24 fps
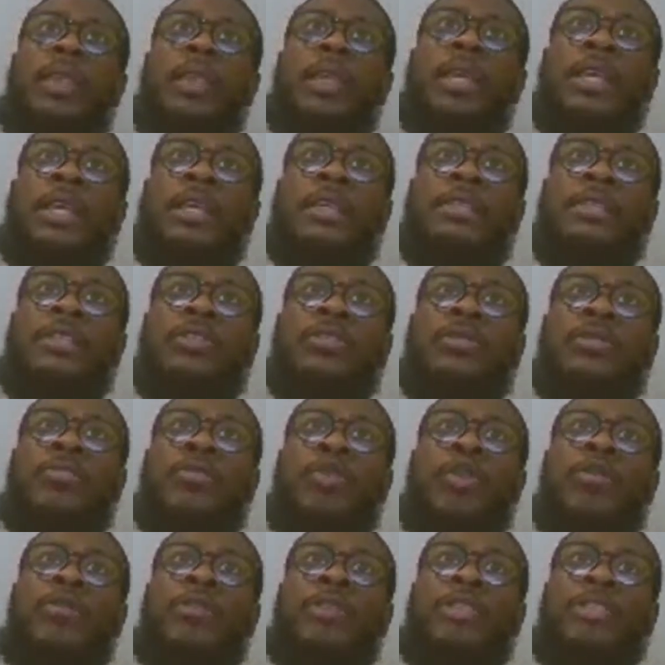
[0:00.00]
gets it to
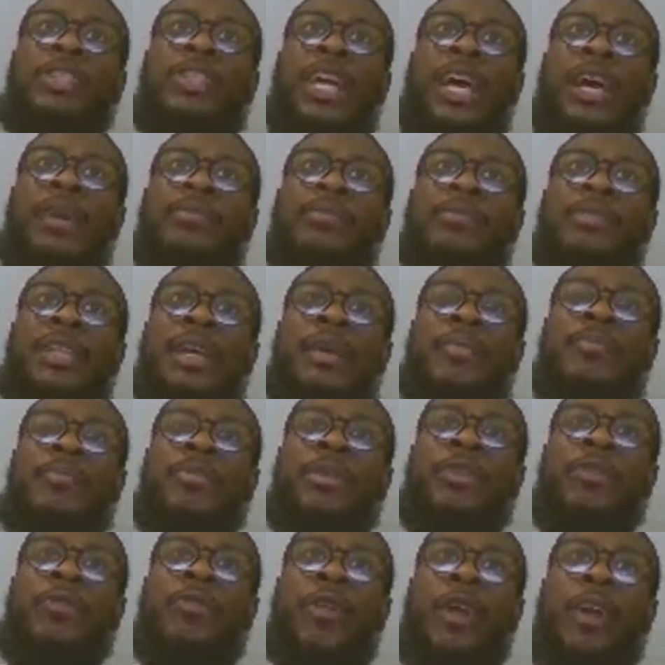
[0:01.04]
Morris, jab step
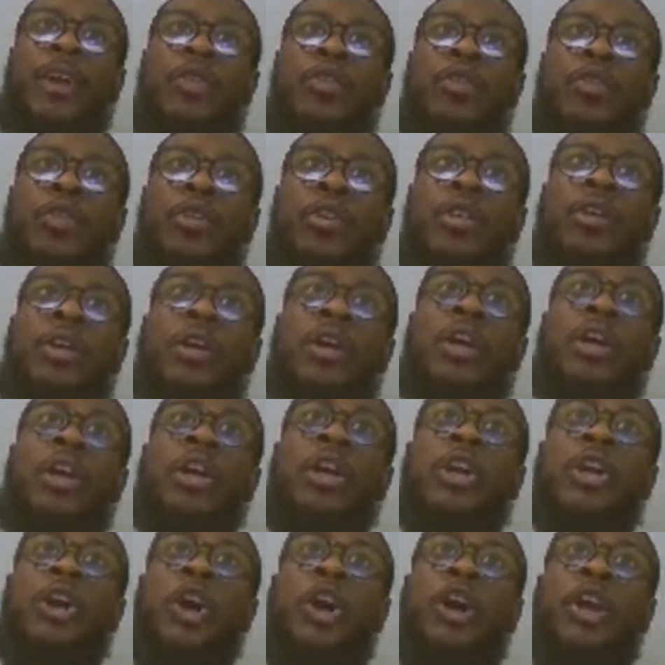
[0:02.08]
in the right corner,
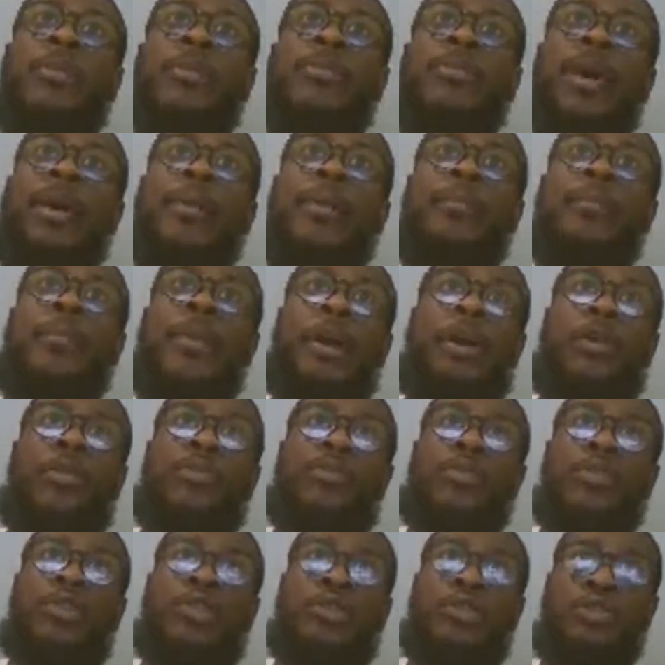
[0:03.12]
guarded by Michael
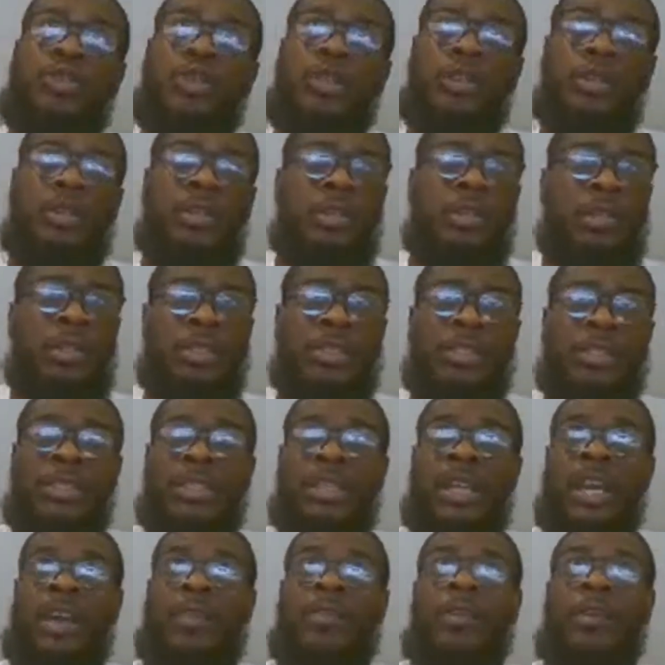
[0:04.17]
Porter Jr. This is
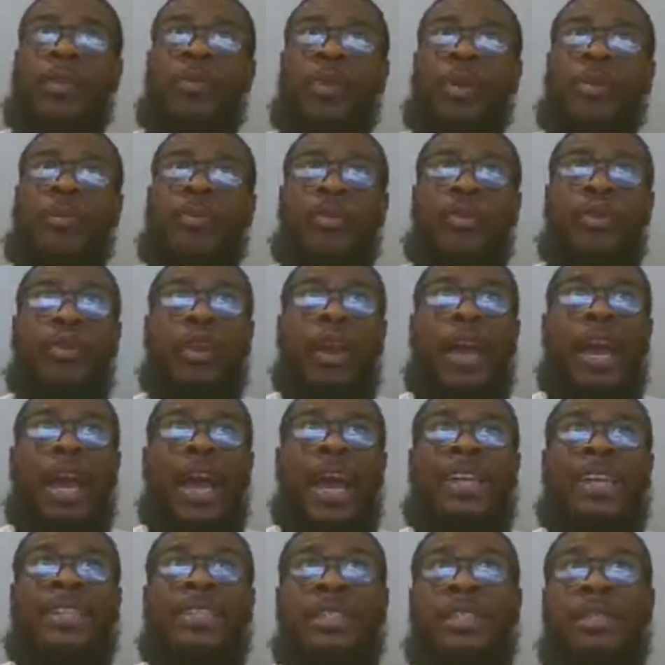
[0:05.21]
the area where Porter
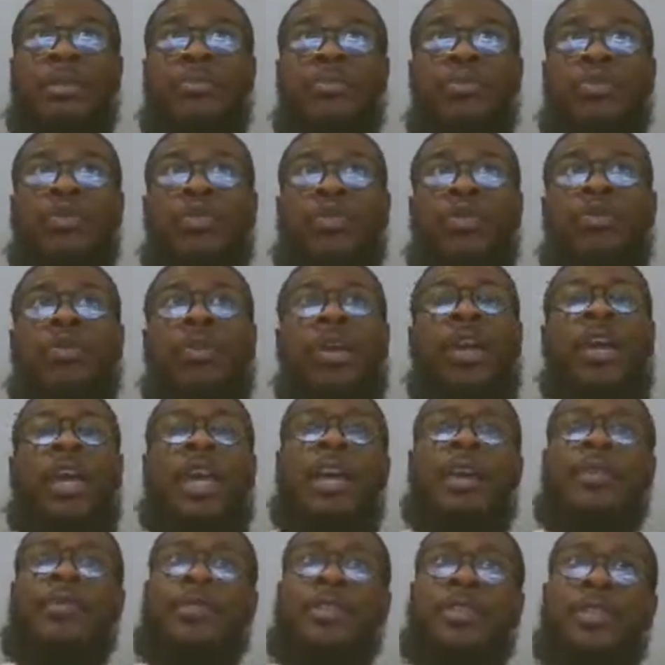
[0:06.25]
has to improve
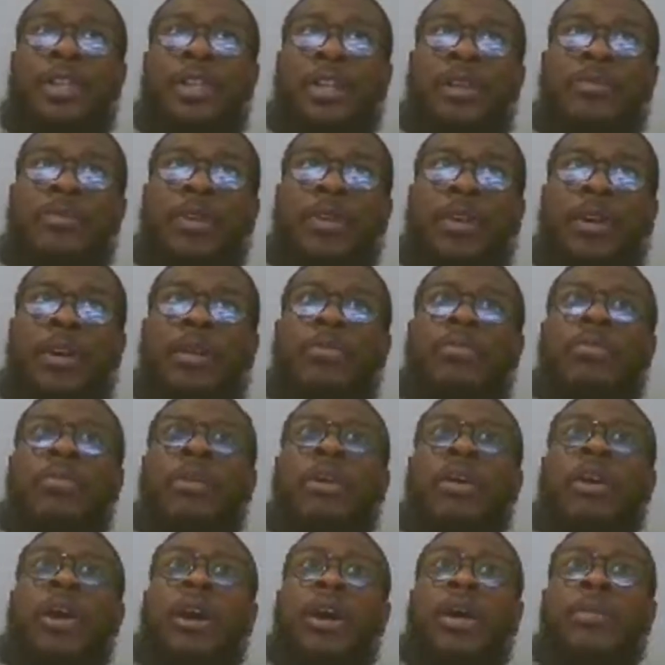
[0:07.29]
if he's going to become
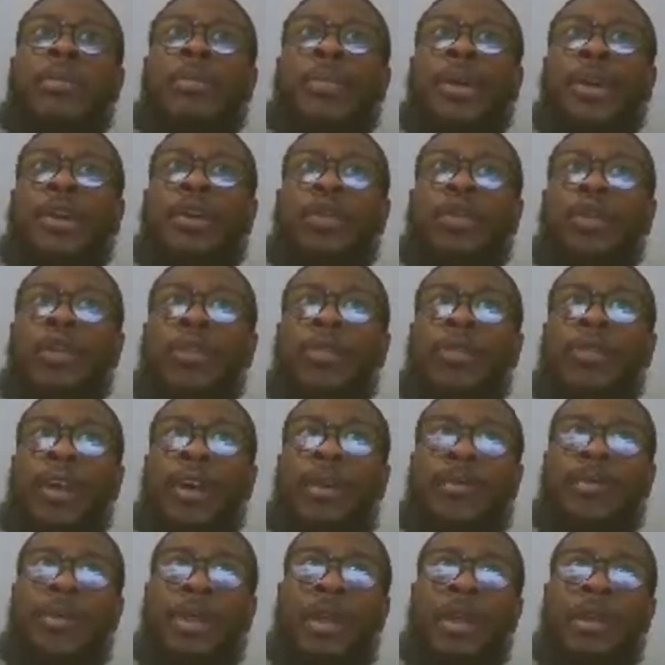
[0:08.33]
a better
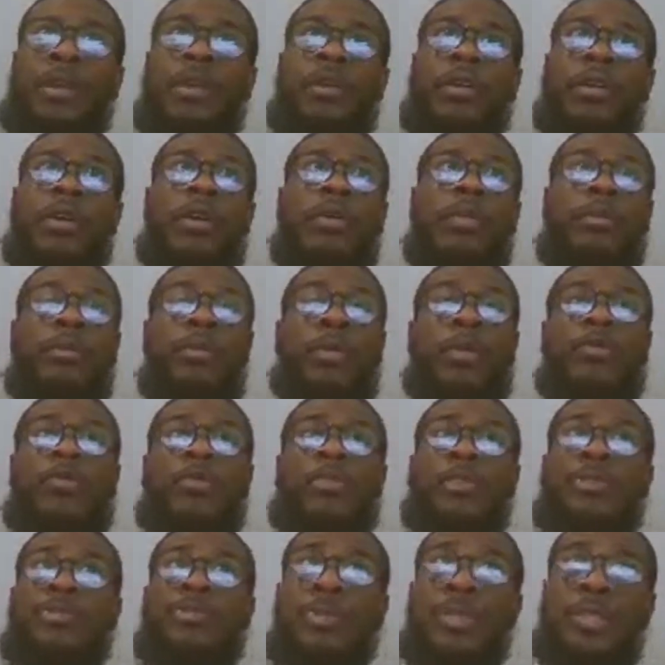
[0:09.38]
all-around player.
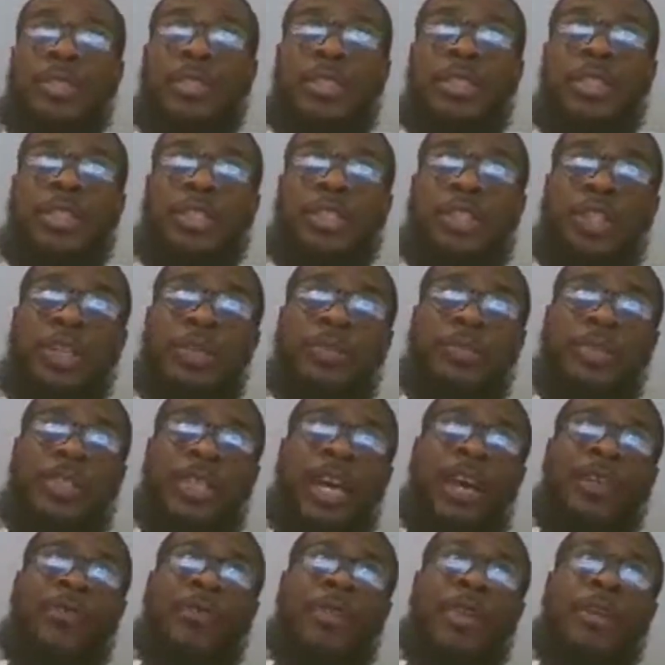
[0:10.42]
Morris misses the jump
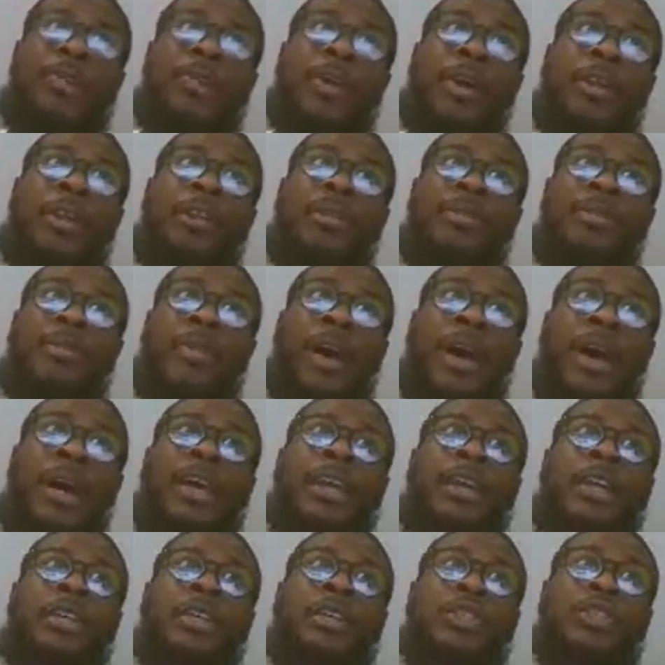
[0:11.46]
shot, rebounded by
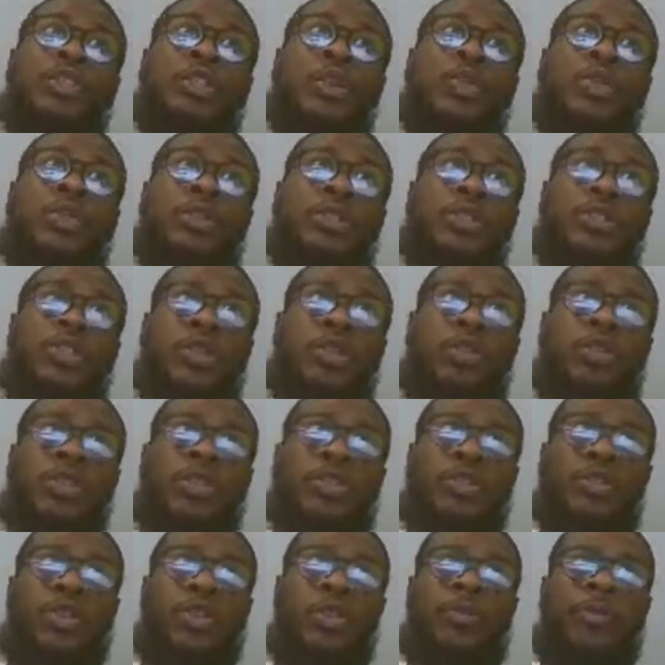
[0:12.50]
Jokic. Jokic
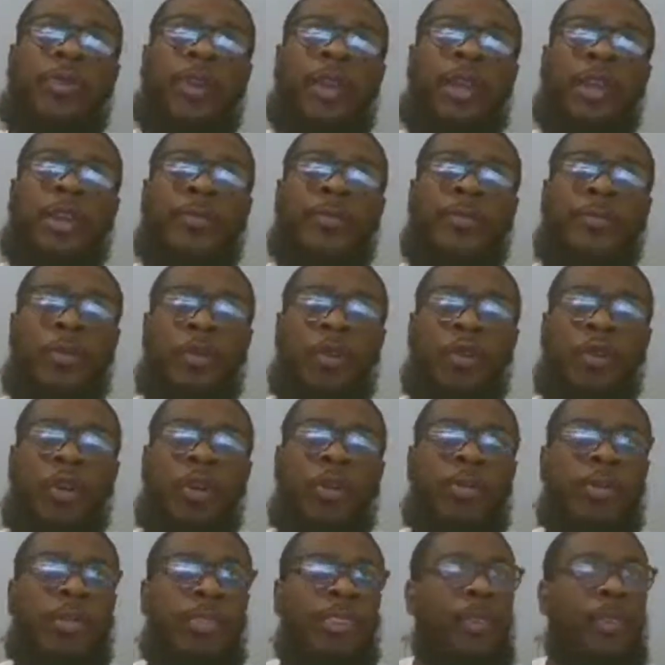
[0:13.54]
surveying the
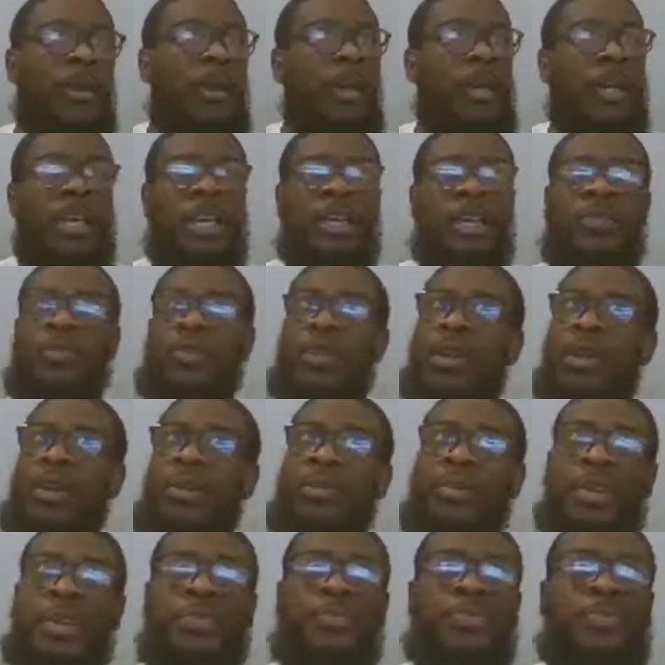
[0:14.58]
floor. Again, one of the
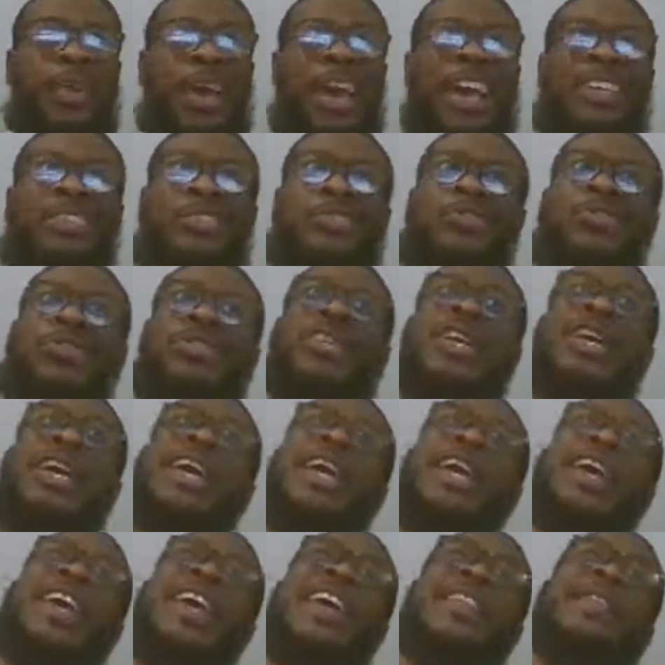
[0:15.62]
best passers
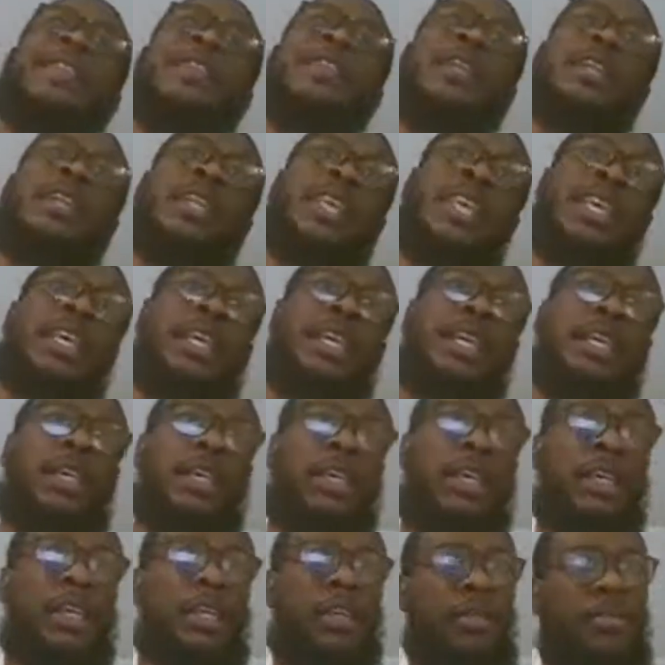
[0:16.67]
in the league,
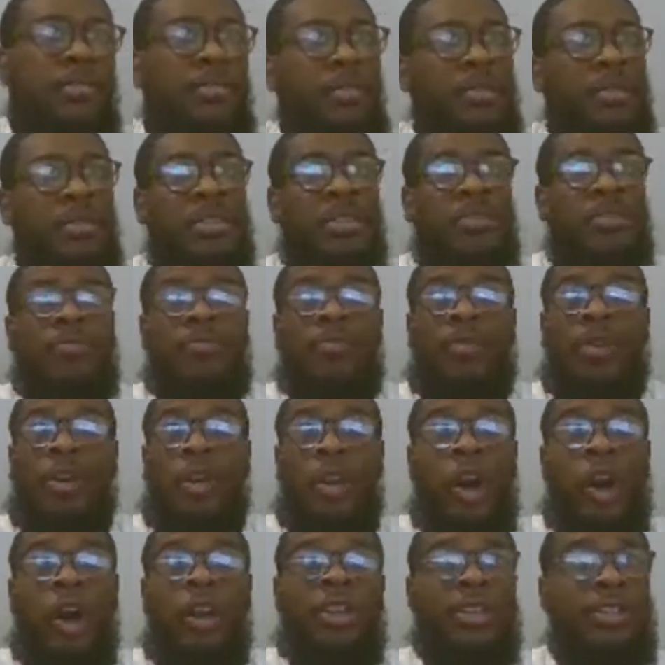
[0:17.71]

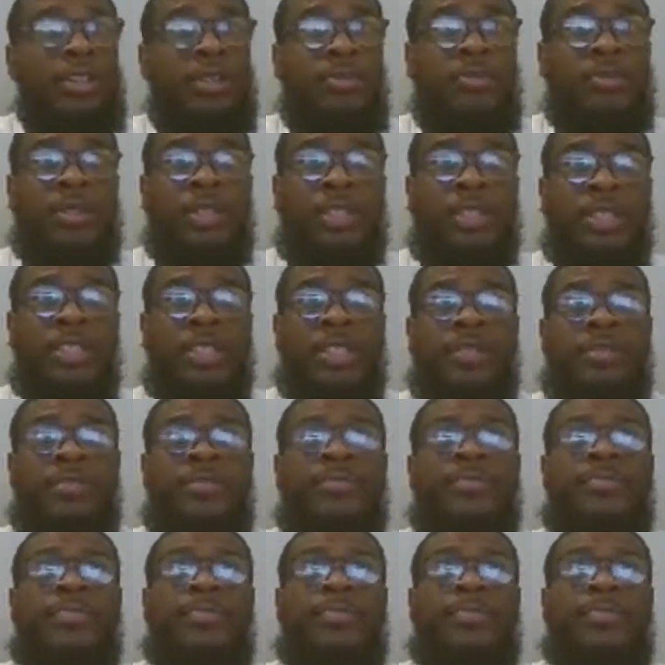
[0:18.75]
regardless of position.